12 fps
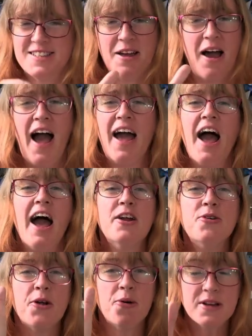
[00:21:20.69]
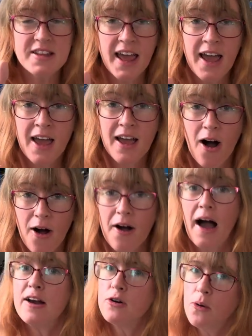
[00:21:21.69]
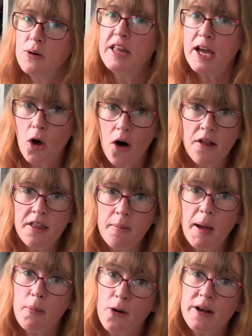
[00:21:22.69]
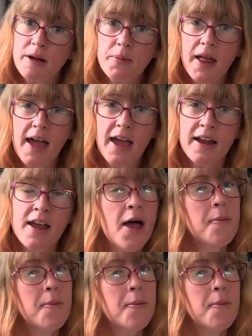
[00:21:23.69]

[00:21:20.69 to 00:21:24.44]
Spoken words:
I don't know what they are. I don't know what they call them at Burning Blade,